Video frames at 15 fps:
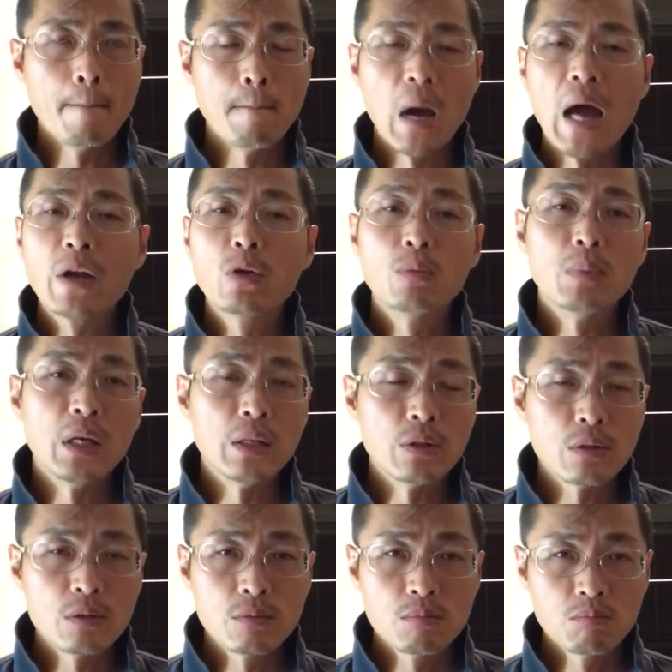
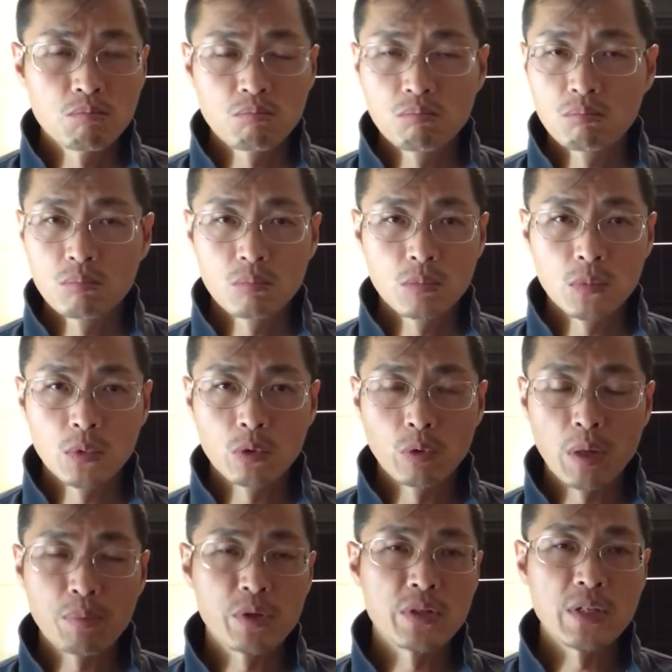monument
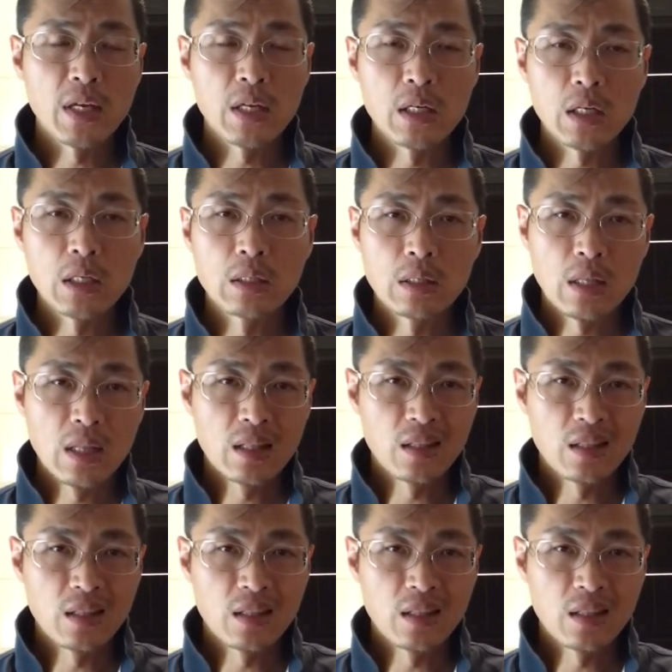representing